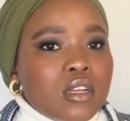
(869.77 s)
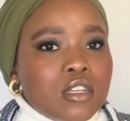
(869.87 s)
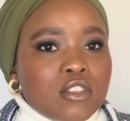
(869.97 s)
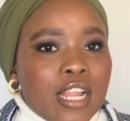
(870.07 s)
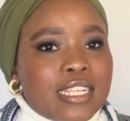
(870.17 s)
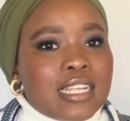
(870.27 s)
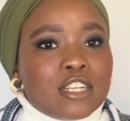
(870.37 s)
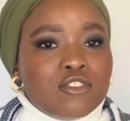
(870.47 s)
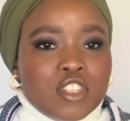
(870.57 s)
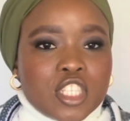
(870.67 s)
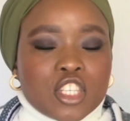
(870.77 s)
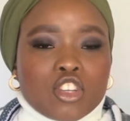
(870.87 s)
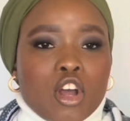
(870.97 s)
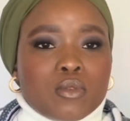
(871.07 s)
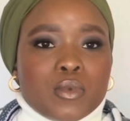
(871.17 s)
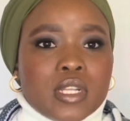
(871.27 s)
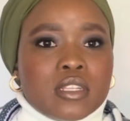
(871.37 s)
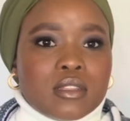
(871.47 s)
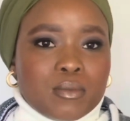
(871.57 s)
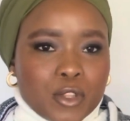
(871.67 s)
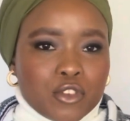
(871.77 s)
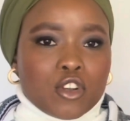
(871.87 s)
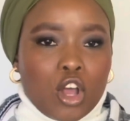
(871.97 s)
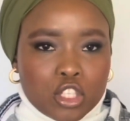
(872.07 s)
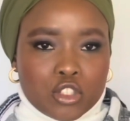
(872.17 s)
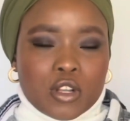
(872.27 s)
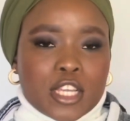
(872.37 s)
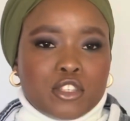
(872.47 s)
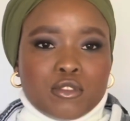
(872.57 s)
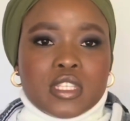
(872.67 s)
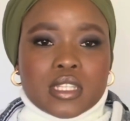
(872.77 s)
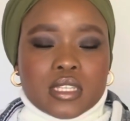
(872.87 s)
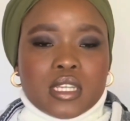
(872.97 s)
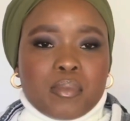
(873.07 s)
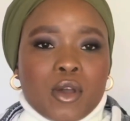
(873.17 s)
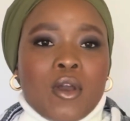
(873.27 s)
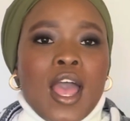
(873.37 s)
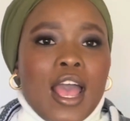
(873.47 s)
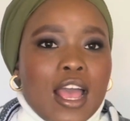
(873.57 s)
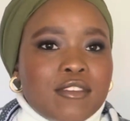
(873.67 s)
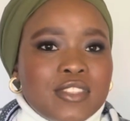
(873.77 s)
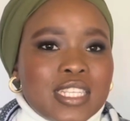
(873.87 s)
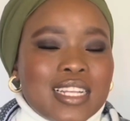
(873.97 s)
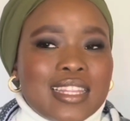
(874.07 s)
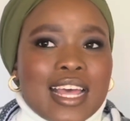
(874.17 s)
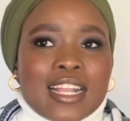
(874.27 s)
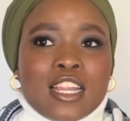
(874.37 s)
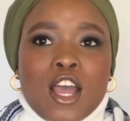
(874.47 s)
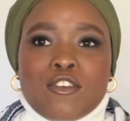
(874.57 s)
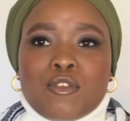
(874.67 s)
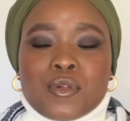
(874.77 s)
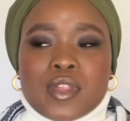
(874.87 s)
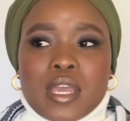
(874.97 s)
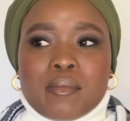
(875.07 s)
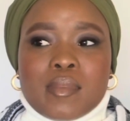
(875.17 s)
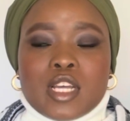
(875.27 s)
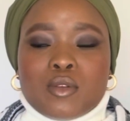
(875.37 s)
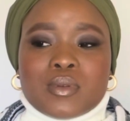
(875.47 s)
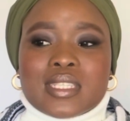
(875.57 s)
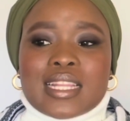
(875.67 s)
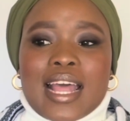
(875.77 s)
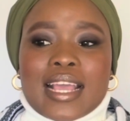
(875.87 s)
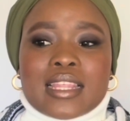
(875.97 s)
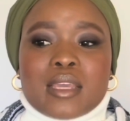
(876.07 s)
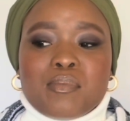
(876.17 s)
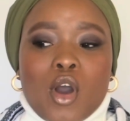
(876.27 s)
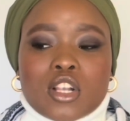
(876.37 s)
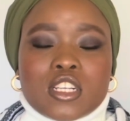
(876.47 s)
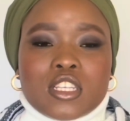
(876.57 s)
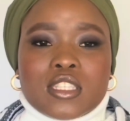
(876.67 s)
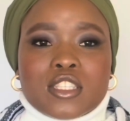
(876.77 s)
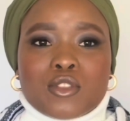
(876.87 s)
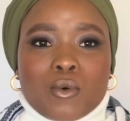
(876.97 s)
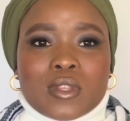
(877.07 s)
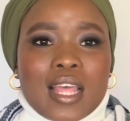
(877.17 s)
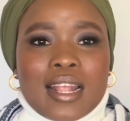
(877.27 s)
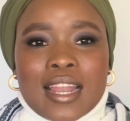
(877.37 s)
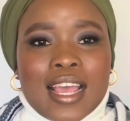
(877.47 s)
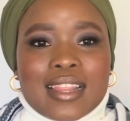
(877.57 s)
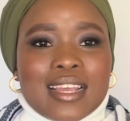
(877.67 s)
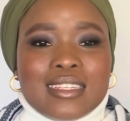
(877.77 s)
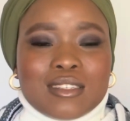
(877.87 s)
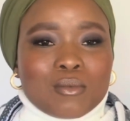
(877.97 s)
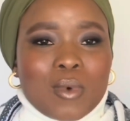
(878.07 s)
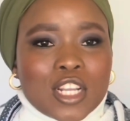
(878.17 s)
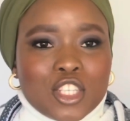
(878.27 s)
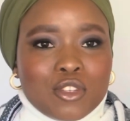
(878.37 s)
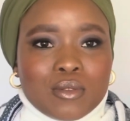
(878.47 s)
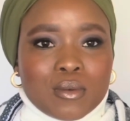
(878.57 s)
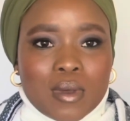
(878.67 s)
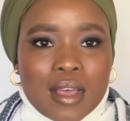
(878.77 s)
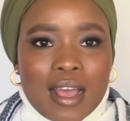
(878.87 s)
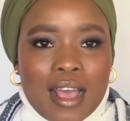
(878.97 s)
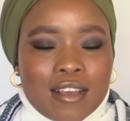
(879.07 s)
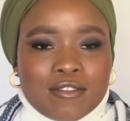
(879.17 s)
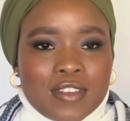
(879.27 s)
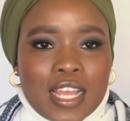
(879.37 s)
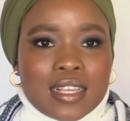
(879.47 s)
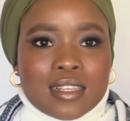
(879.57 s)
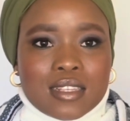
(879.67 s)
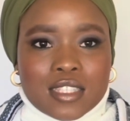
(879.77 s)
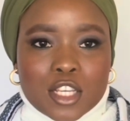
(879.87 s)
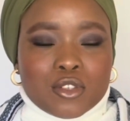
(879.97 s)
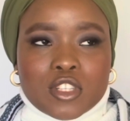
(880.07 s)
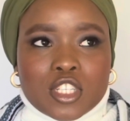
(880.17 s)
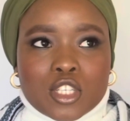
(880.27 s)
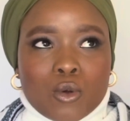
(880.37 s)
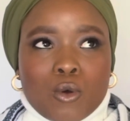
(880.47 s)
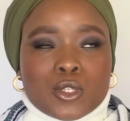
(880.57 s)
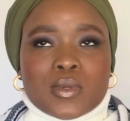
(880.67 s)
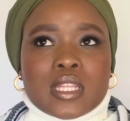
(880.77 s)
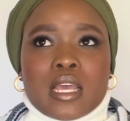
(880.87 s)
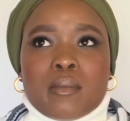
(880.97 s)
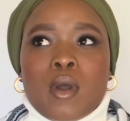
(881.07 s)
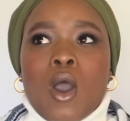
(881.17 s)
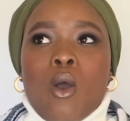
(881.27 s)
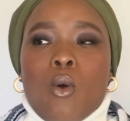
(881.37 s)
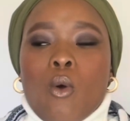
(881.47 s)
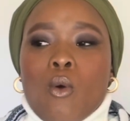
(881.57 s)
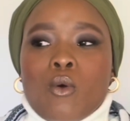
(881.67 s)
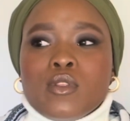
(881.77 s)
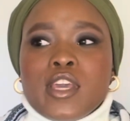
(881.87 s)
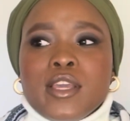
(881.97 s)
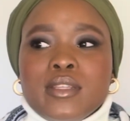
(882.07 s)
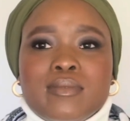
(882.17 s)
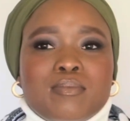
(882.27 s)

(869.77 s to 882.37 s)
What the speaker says: like done research on with regards to like using the Depo have said that for them it was like their partners thought that they didn't want to have like sexual intercourse with them, or they